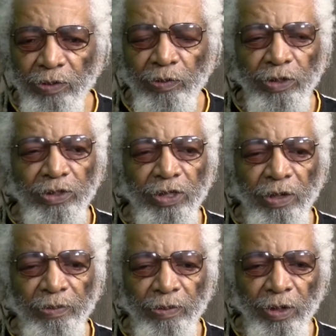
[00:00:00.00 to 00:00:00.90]
with
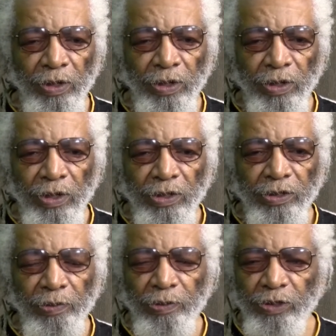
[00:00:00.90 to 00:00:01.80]
some
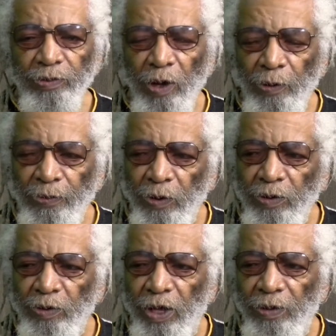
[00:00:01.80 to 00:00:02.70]
small
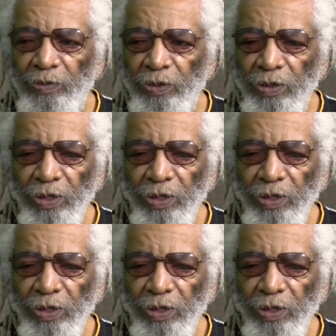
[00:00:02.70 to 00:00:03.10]
programs,